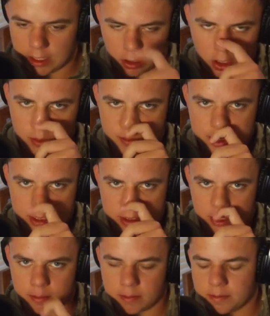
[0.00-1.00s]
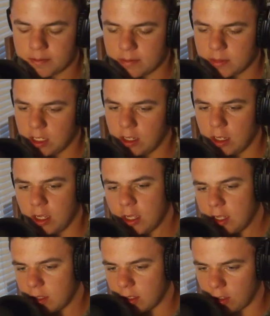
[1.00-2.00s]
is the alarm system.
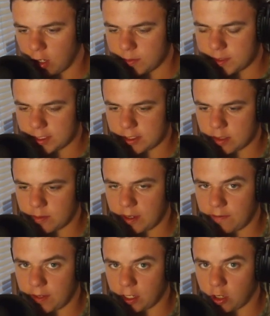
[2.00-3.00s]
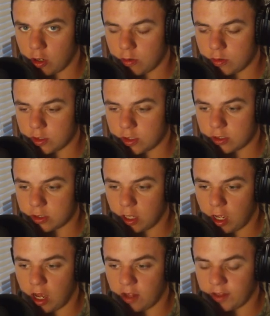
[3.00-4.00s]
The alarm system, if it goes
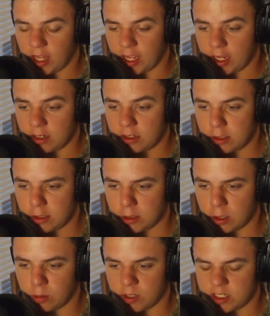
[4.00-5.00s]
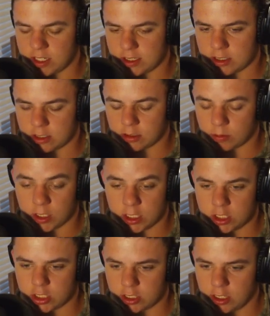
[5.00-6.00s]
online, which is a
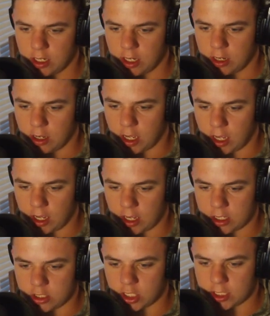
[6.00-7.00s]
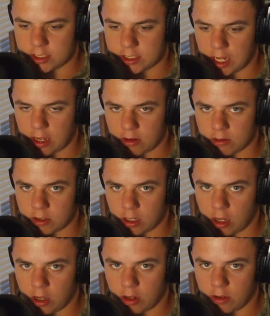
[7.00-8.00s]
switch, uh, shuts down
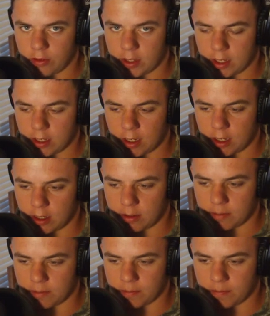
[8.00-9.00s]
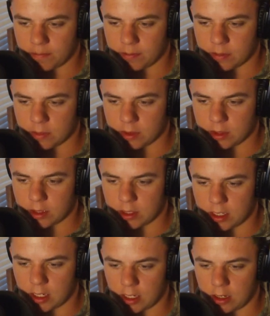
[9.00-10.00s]
all the... Um,
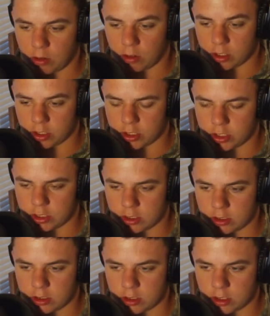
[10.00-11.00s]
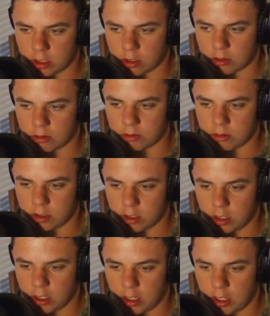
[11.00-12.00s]
the orders. So,
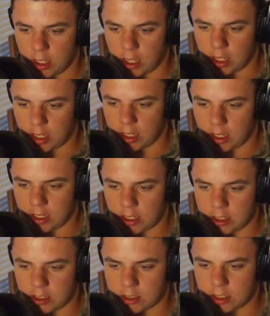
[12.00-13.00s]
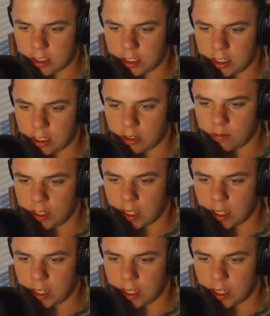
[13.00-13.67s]
and in here